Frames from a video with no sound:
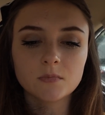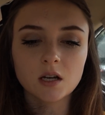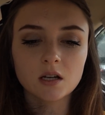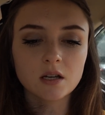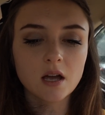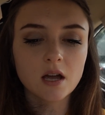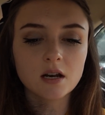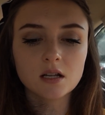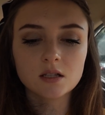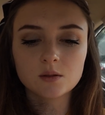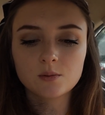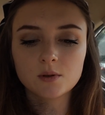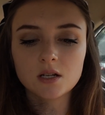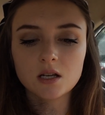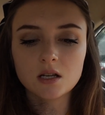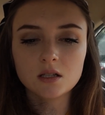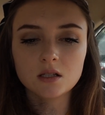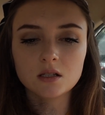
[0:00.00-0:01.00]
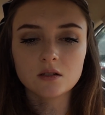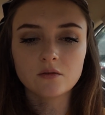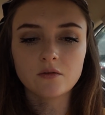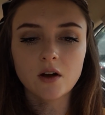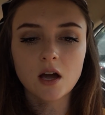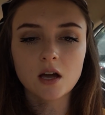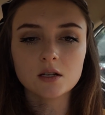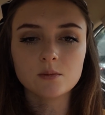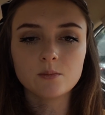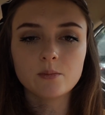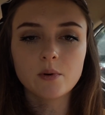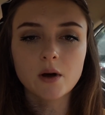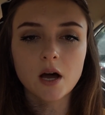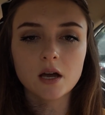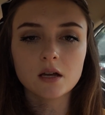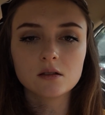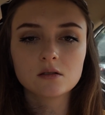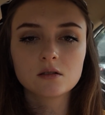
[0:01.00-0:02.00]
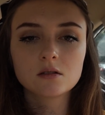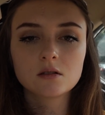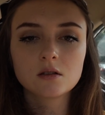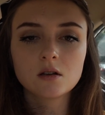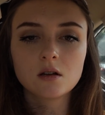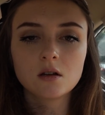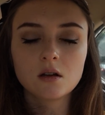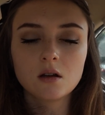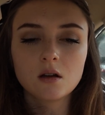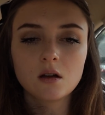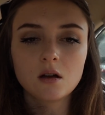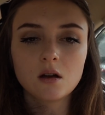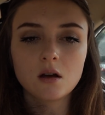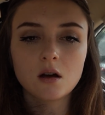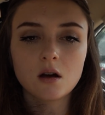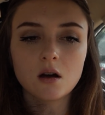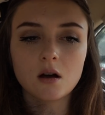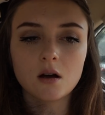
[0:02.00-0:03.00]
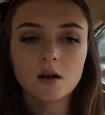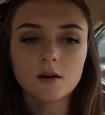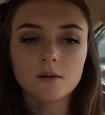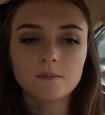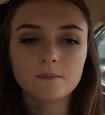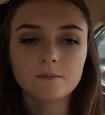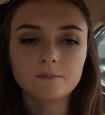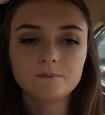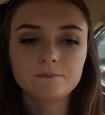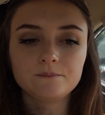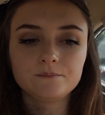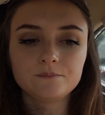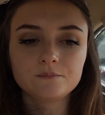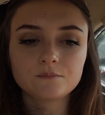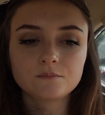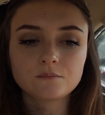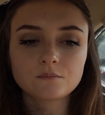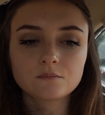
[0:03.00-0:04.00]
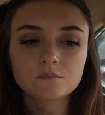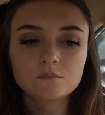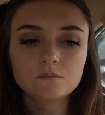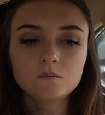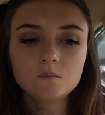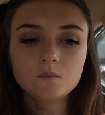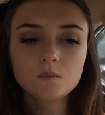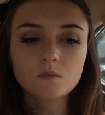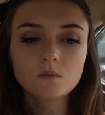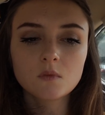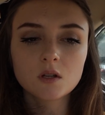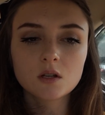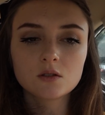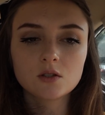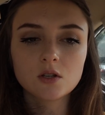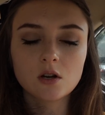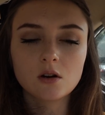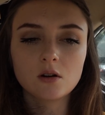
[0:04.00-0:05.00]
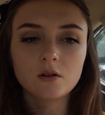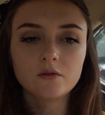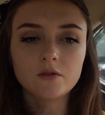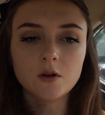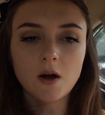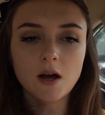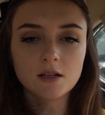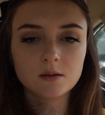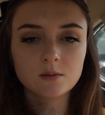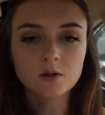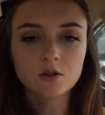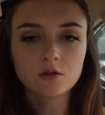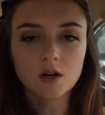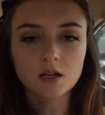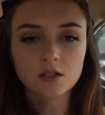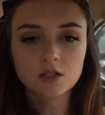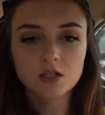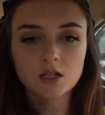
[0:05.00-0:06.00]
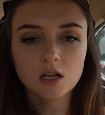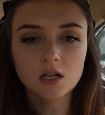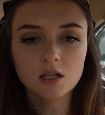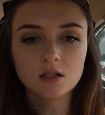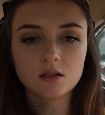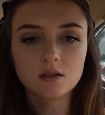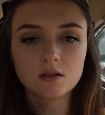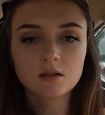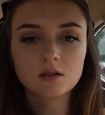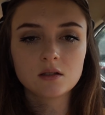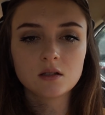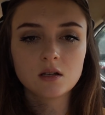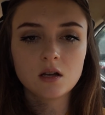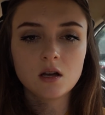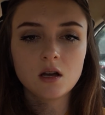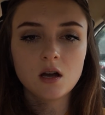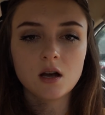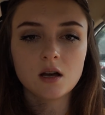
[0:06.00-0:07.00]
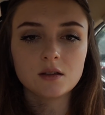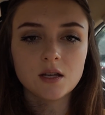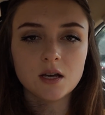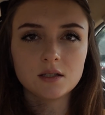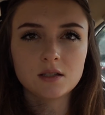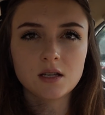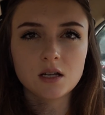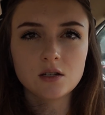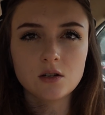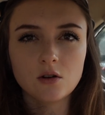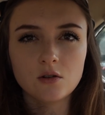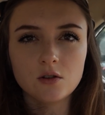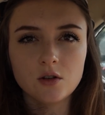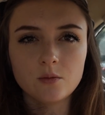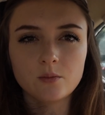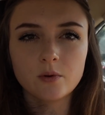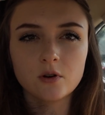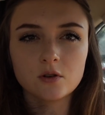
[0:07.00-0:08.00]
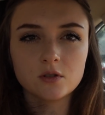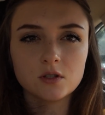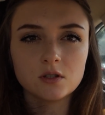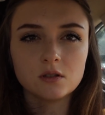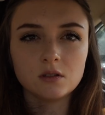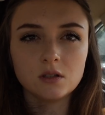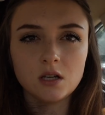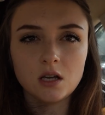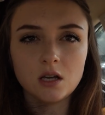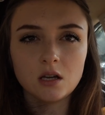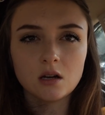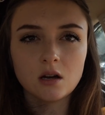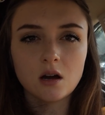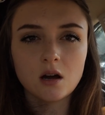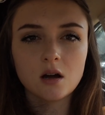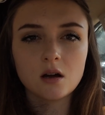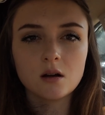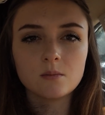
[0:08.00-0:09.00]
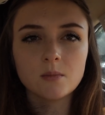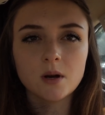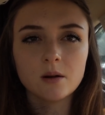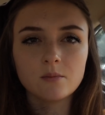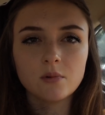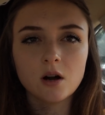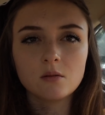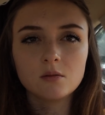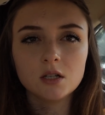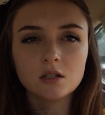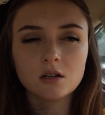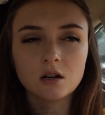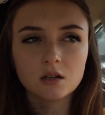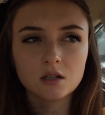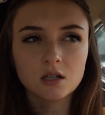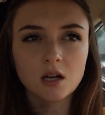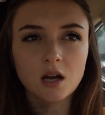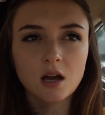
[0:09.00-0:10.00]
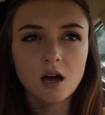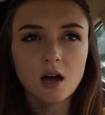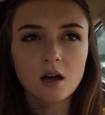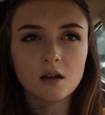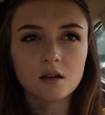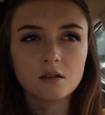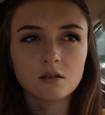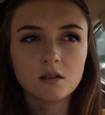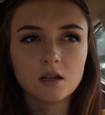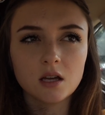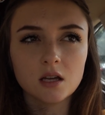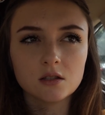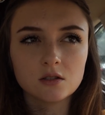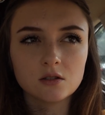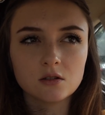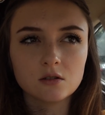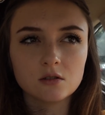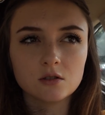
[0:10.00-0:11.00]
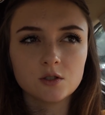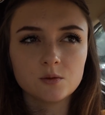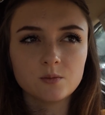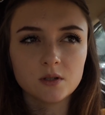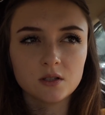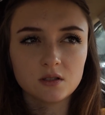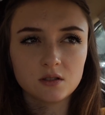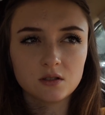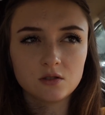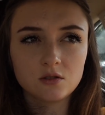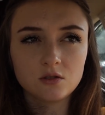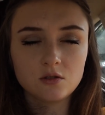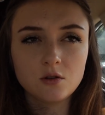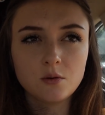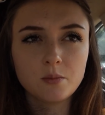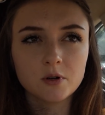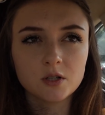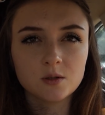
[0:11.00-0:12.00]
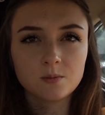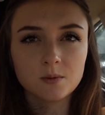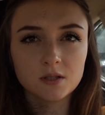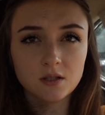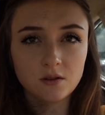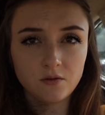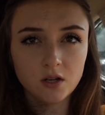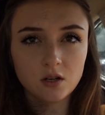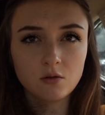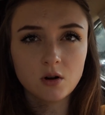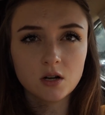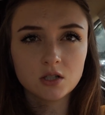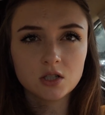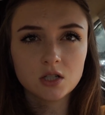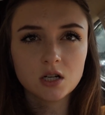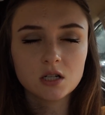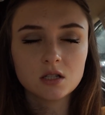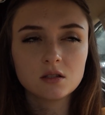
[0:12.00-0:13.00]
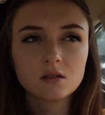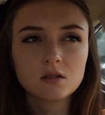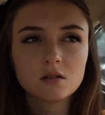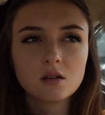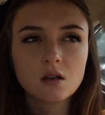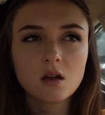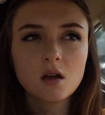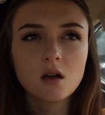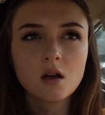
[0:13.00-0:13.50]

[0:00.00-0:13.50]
again, it's pretty easy to find, but, um, so if you ask me questions, unless I know you personally, um, I'm probably not going to answer spe- super specific questions,